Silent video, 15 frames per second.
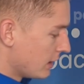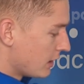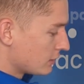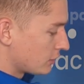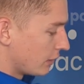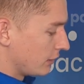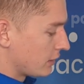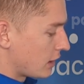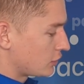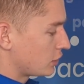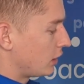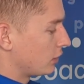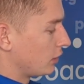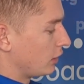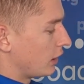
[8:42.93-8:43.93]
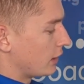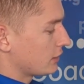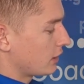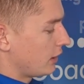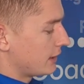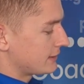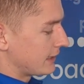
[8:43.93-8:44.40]
So a child can go as
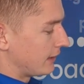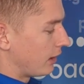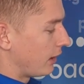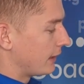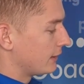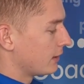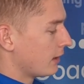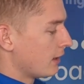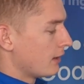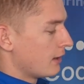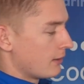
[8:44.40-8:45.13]
high as they like,